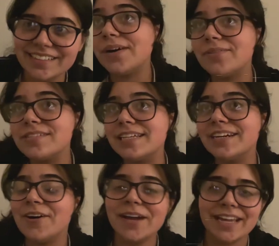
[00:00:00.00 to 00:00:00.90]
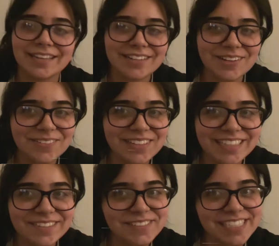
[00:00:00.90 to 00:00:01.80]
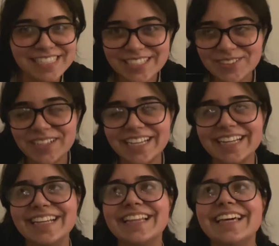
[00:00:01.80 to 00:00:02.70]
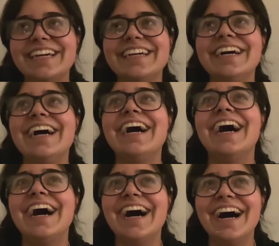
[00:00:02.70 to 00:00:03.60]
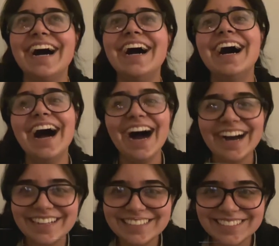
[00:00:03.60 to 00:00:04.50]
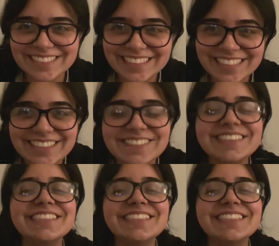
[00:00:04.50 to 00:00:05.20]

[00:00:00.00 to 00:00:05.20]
I was like, okay, you know what? If she's doing it, like, I'll do it too.